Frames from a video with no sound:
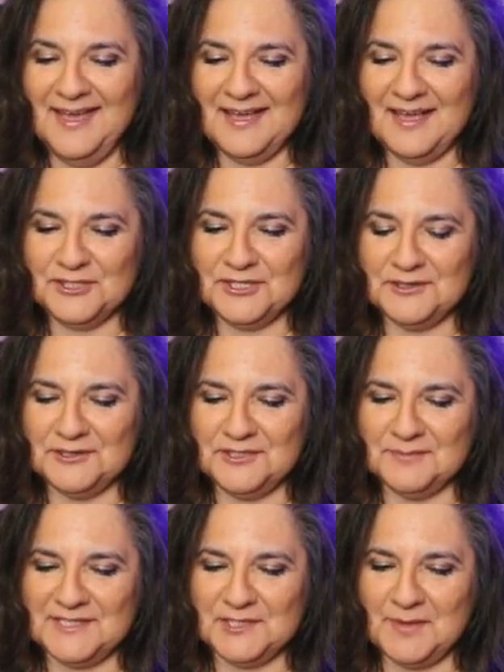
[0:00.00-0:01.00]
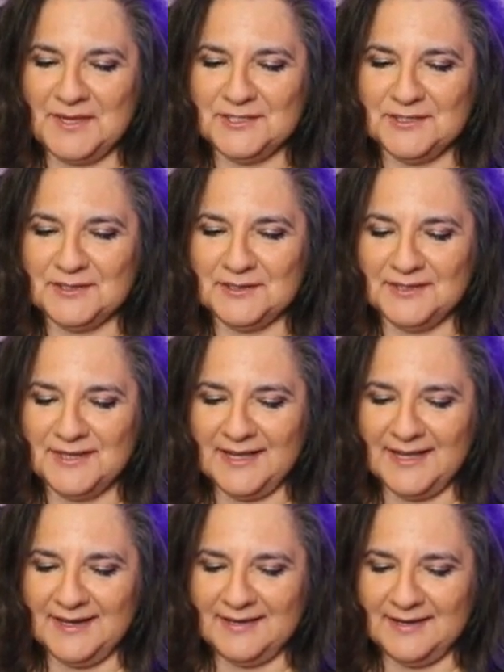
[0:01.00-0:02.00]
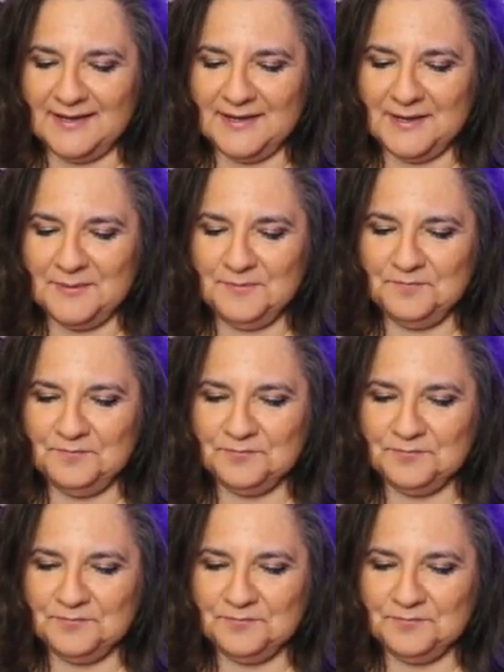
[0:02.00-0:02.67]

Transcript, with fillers: I'll share it to my space. You can look at it. Um,